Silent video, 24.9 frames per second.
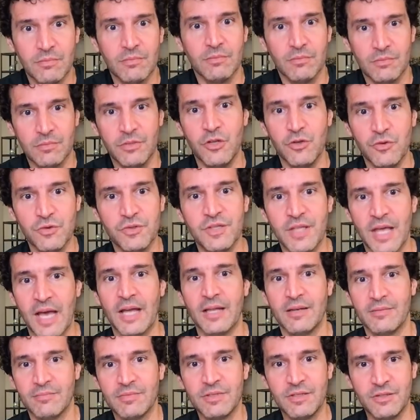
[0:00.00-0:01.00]
use
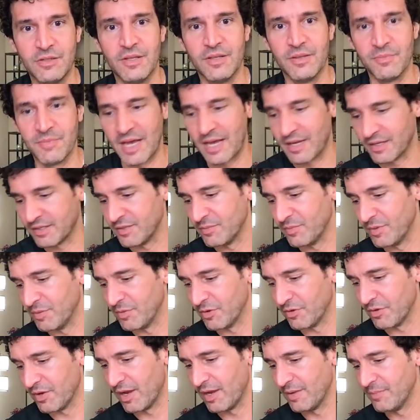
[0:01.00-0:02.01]
that to the maximum,
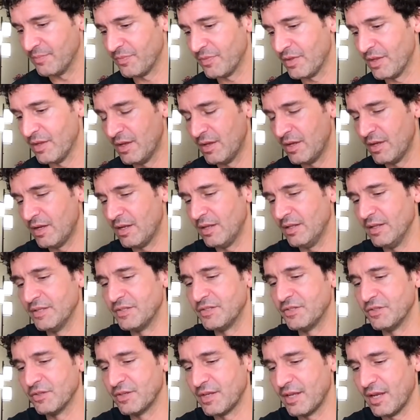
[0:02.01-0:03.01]
okay? Let's
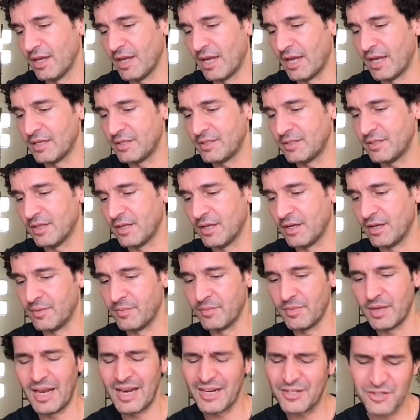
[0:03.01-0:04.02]
look at,
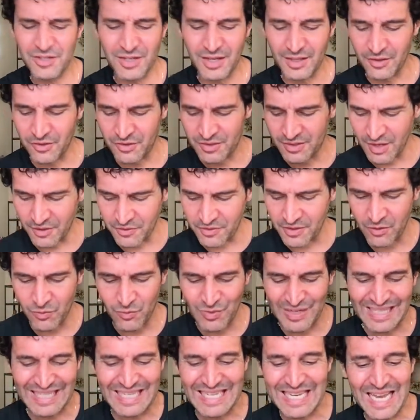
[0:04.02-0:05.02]
actually, there's nothing
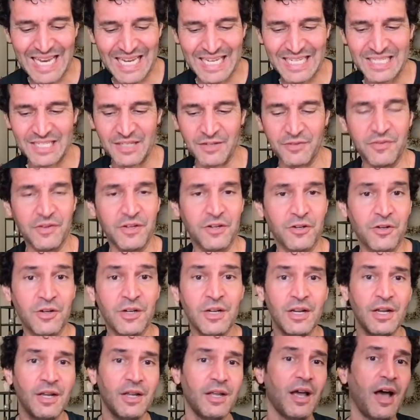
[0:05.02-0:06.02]
really negative here.
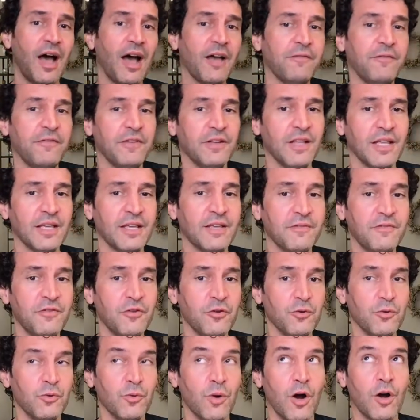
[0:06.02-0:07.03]
I feel like if
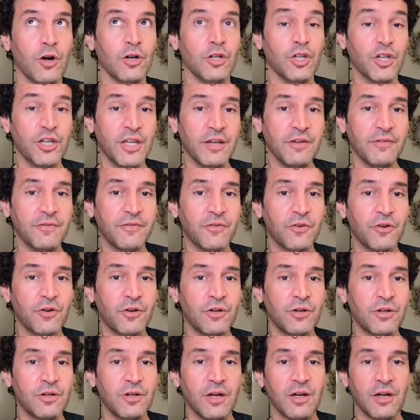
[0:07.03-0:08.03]
you are looking
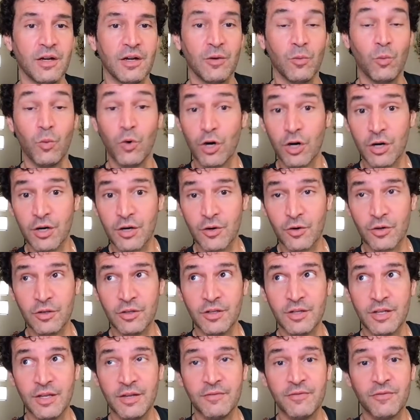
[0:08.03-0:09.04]
for work or
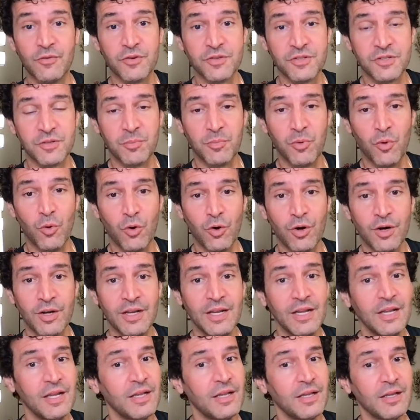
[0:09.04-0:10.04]
looking for support,
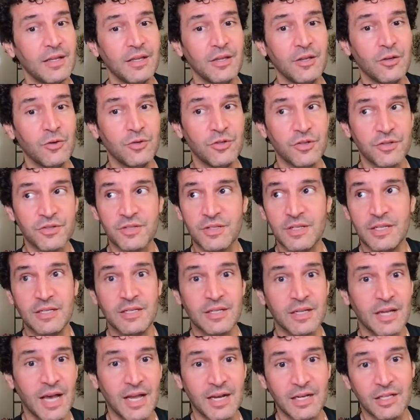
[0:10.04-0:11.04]
you just need to
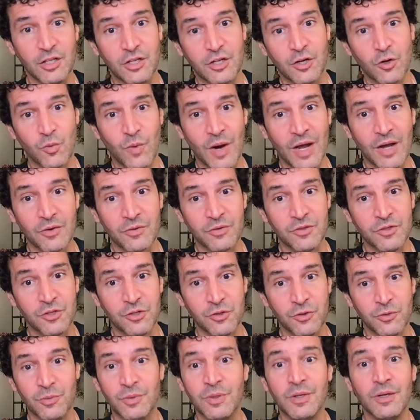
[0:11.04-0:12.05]
kind of look around
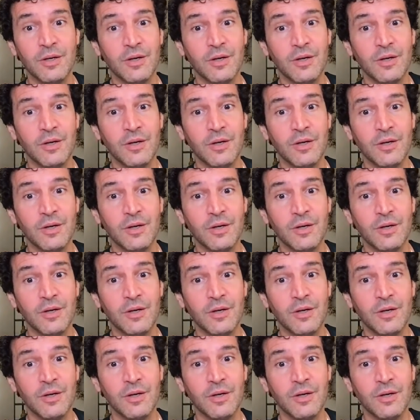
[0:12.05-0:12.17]
you.